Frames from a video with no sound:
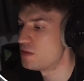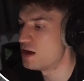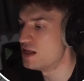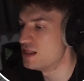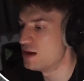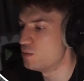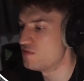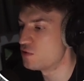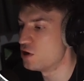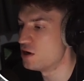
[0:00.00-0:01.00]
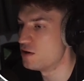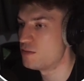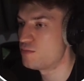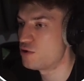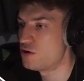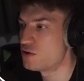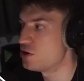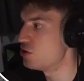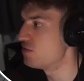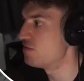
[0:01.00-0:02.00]
And then we've got a Pro
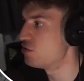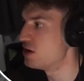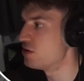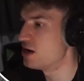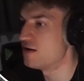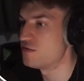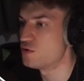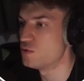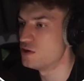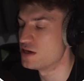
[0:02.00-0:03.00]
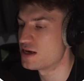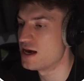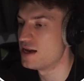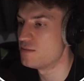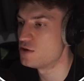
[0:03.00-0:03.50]
Q3 on it afterwards, again,